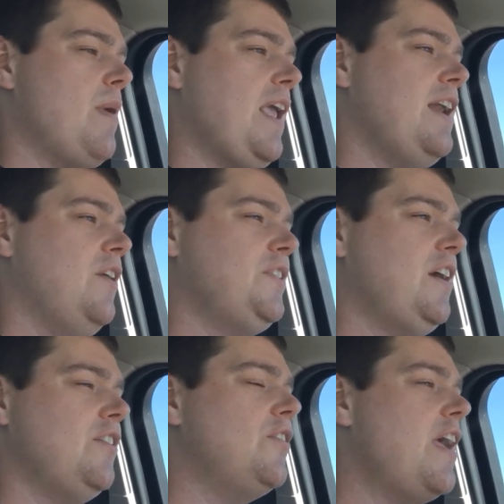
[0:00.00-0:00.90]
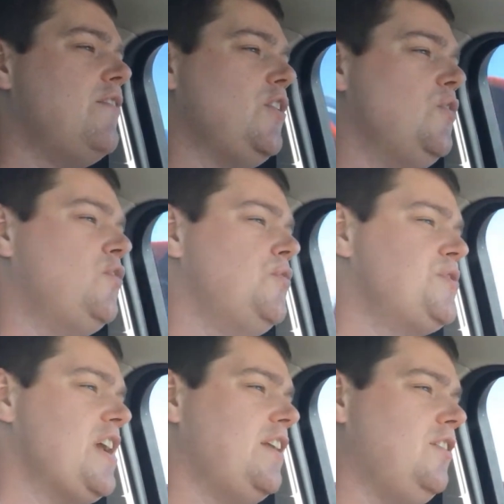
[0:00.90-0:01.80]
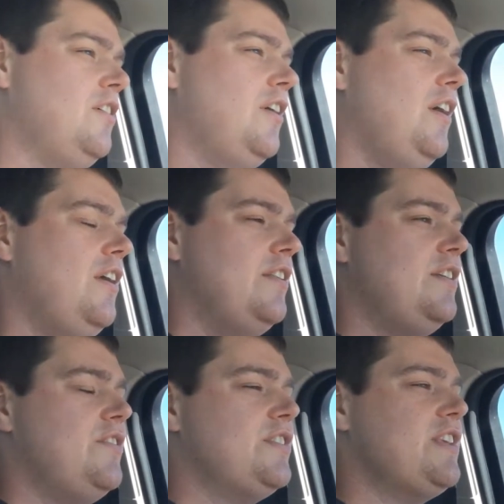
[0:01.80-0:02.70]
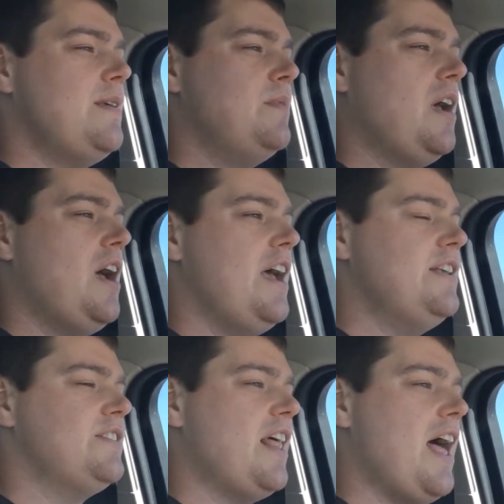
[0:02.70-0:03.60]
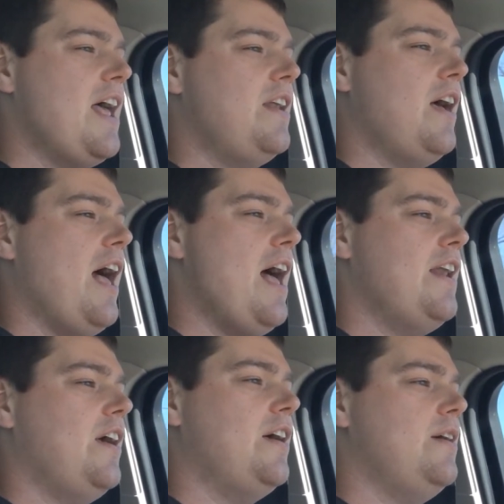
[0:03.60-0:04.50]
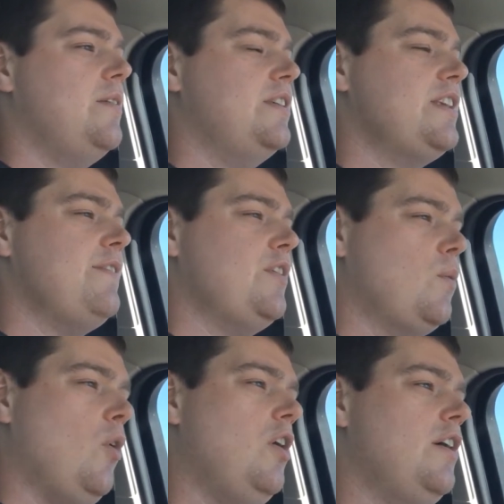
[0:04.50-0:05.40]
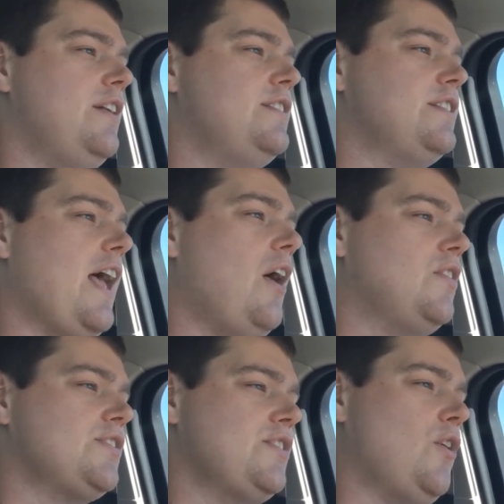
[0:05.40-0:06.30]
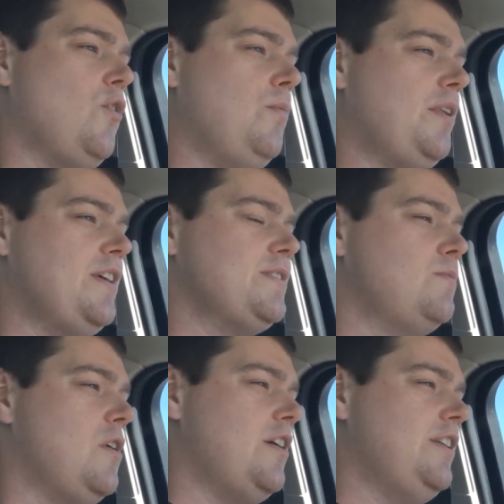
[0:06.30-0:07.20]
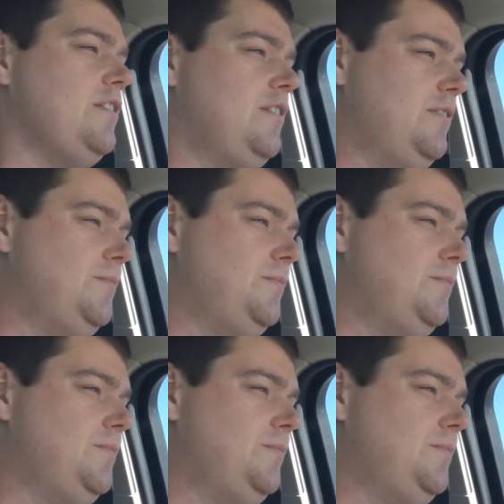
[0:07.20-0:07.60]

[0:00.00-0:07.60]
making out there. I know they have a YouTube channel. They're the same guys that had Xavier Woods and Al Snow play some Raw Deal.